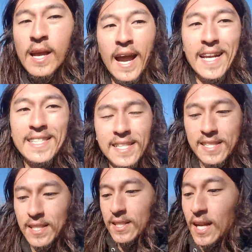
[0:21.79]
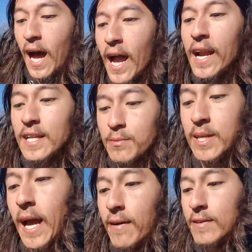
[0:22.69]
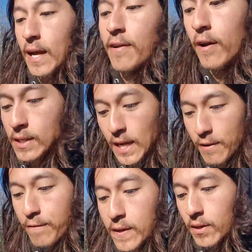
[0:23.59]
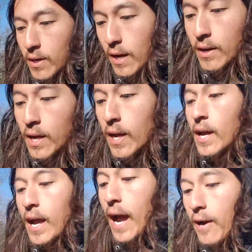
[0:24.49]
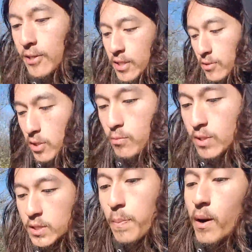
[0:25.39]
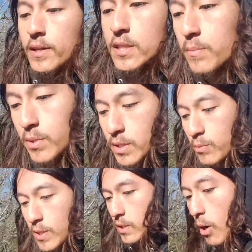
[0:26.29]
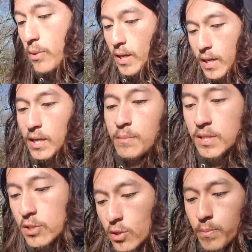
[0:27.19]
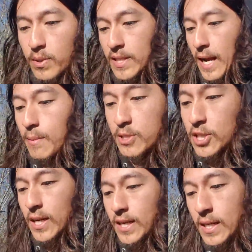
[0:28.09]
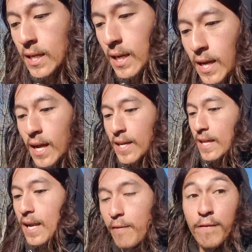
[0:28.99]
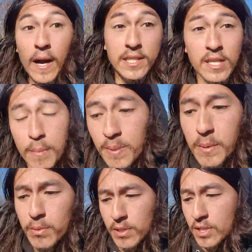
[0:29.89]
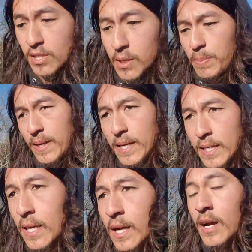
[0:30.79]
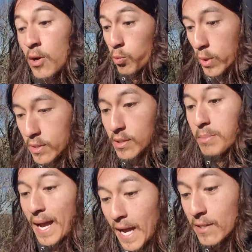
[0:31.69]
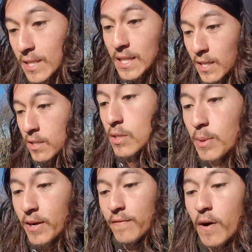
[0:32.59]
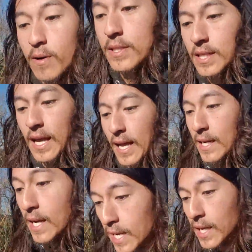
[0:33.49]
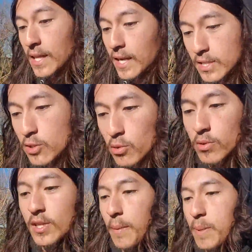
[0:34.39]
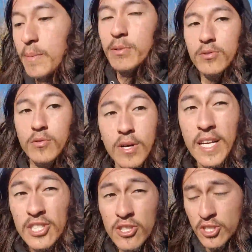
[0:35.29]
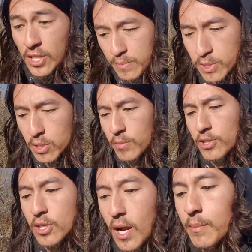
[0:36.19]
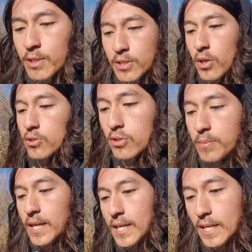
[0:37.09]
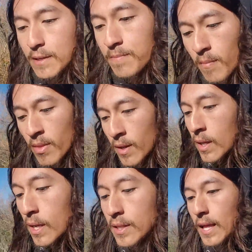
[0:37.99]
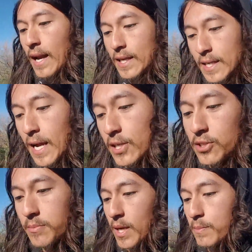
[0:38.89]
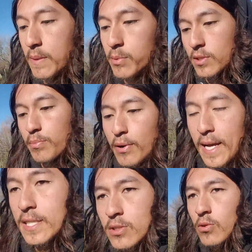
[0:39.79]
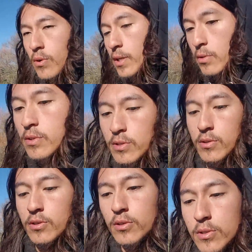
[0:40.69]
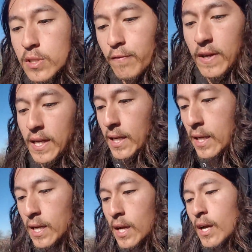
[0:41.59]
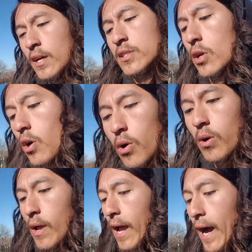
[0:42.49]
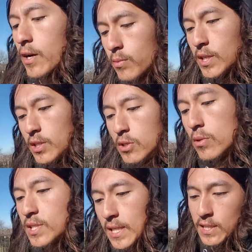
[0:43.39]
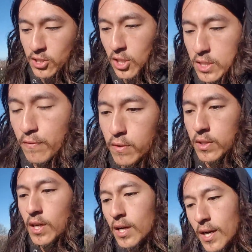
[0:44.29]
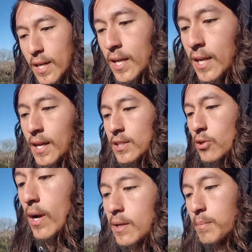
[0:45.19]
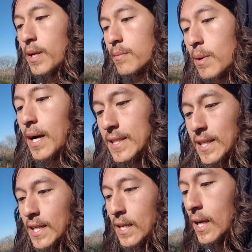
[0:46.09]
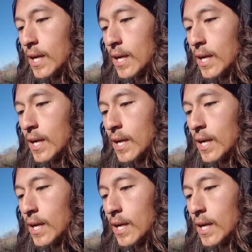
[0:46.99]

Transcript: And as a society, we haven't yet figured out how to use it responsibly. We know that it can be super damaging, that it fucks up people sleeping really badly. You might fall into that it screws up people's relationships, too much time on social media, that it can actually make people depressed scrolling through your news feed. So how do we use it just for good and try to minimize it?